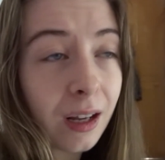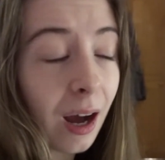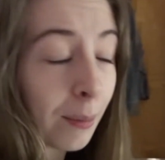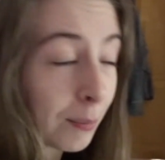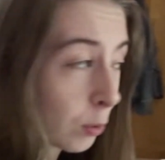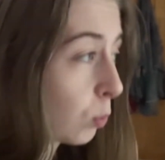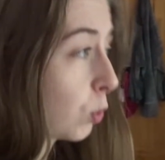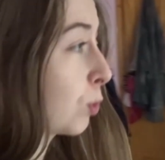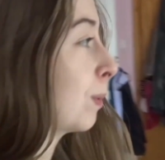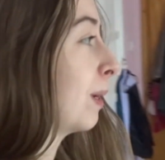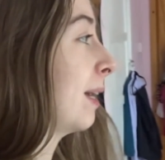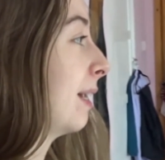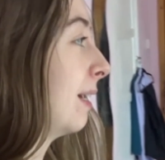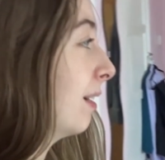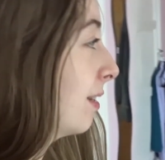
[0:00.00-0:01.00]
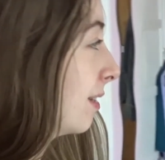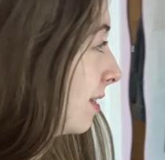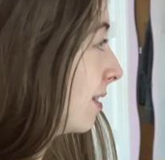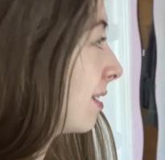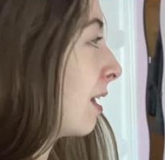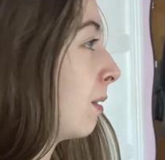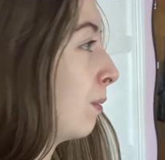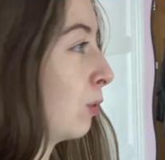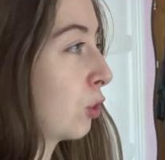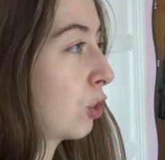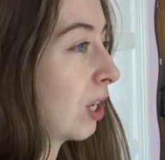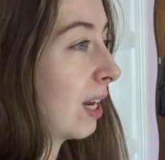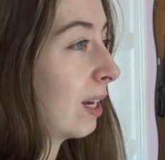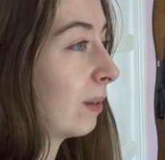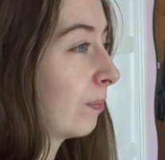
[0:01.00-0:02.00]
I'm going to wash my hair, because it's hair wash
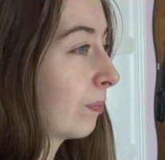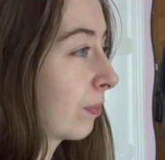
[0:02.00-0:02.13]
day.